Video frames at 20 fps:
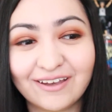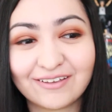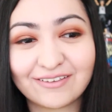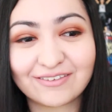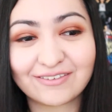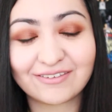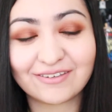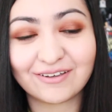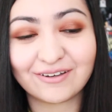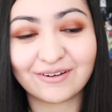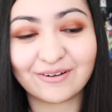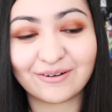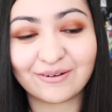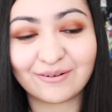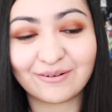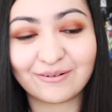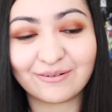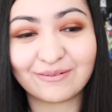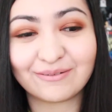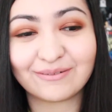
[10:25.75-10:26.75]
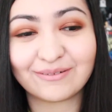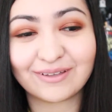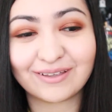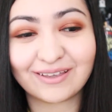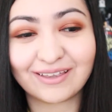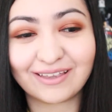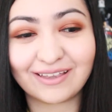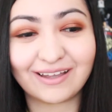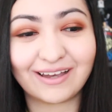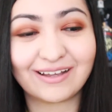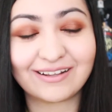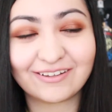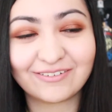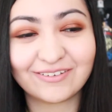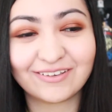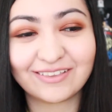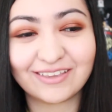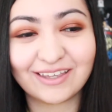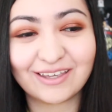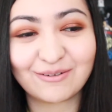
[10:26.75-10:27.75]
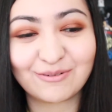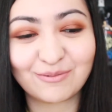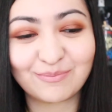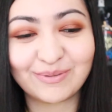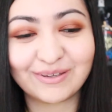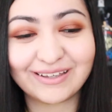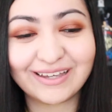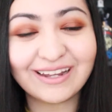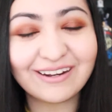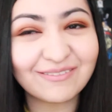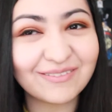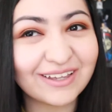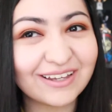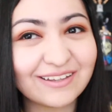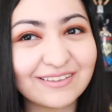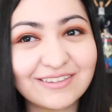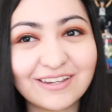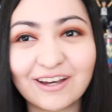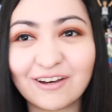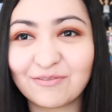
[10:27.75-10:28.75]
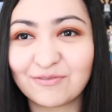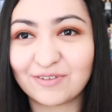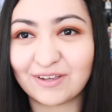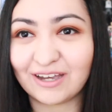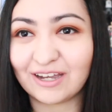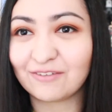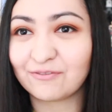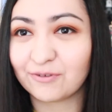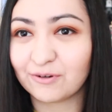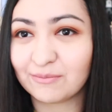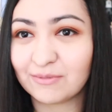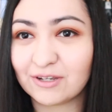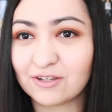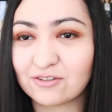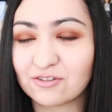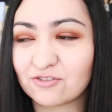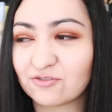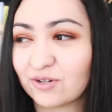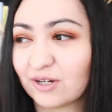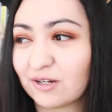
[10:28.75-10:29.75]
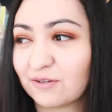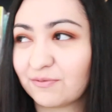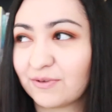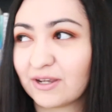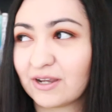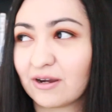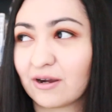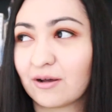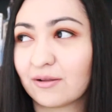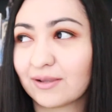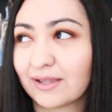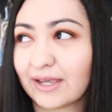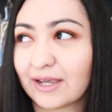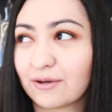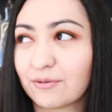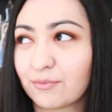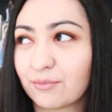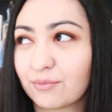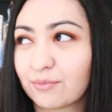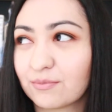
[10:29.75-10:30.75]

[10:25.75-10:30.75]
So I definitely think it would be kind of like a tough time for me just trying to figure out like